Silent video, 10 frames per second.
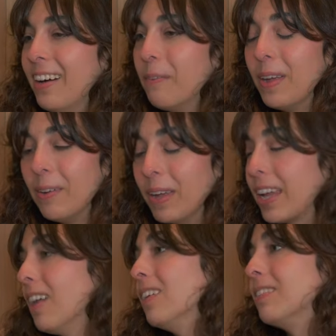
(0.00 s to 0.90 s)
we, we
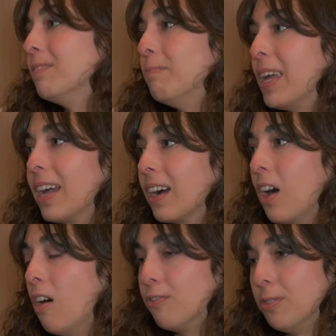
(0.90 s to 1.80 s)
cannot make a
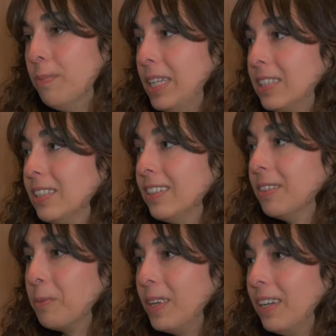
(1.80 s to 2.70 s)

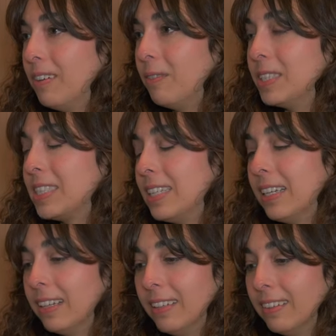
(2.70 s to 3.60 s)
confirmation. We, we're
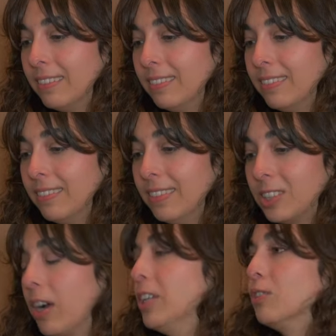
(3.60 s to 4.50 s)
still
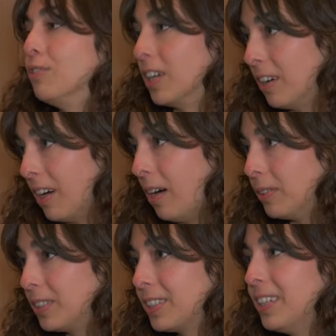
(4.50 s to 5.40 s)
trying to figure
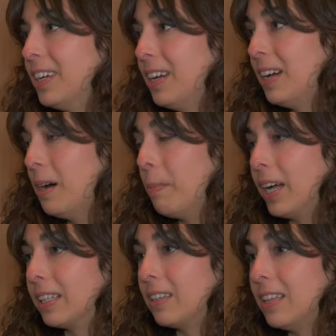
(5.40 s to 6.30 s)
out.
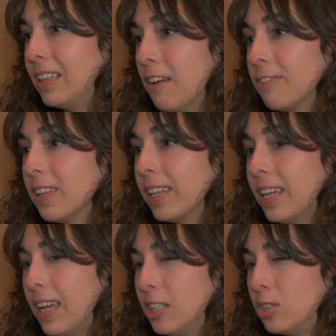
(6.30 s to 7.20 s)
But
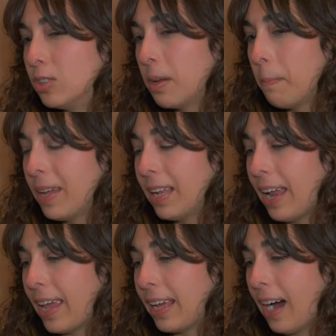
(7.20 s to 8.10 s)
definitely, it shouldn't be
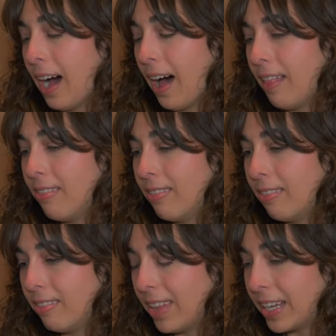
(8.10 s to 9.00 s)
like a
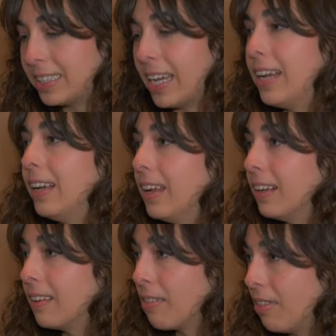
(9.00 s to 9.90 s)
dictated
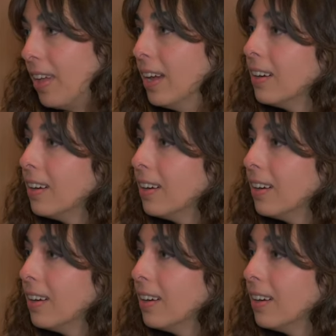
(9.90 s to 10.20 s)
thing.